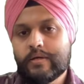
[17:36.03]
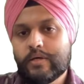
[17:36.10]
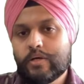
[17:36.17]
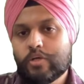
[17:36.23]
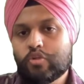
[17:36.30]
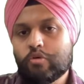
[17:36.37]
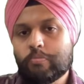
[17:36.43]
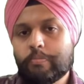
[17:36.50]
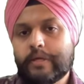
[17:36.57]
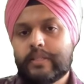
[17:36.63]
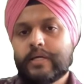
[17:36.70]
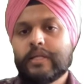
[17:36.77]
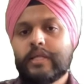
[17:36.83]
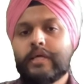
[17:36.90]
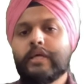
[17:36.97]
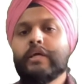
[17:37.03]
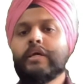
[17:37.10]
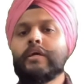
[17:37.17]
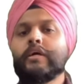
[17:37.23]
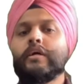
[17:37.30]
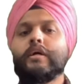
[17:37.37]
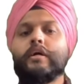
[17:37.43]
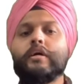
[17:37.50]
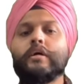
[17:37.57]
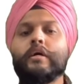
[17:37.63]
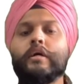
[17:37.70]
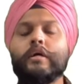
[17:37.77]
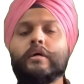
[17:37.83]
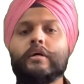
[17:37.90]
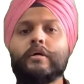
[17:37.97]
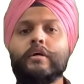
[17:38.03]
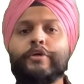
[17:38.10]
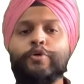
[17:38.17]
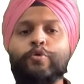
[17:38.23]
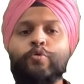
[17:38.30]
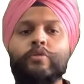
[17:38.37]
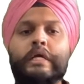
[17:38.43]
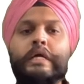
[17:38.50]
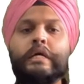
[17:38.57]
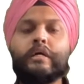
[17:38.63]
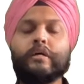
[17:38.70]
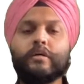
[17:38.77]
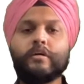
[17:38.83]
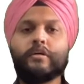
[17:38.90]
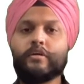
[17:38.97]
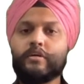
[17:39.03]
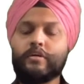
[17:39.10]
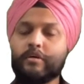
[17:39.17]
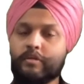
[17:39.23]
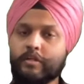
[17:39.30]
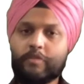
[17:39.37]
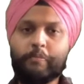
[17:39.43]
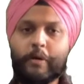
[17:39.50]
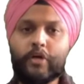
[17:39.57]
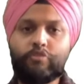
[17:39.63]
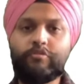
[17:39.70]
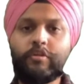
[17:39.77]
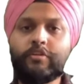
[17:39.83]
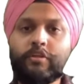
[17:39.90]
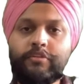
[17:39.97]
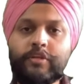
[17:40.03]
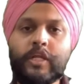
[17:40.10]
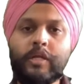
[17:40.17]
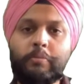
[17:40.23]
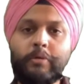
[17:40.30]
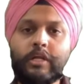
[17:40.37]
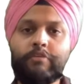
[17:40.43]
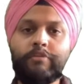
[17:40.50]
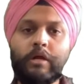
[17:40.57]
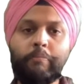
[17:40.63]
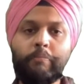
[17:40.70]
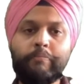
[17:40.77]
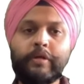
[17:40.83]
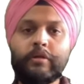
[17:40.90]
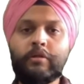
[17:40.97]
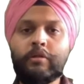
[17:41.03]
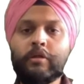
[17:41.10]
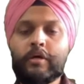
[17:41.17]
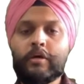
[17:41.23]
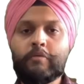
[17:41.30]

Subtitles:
So basically, it's part of the sustainable development,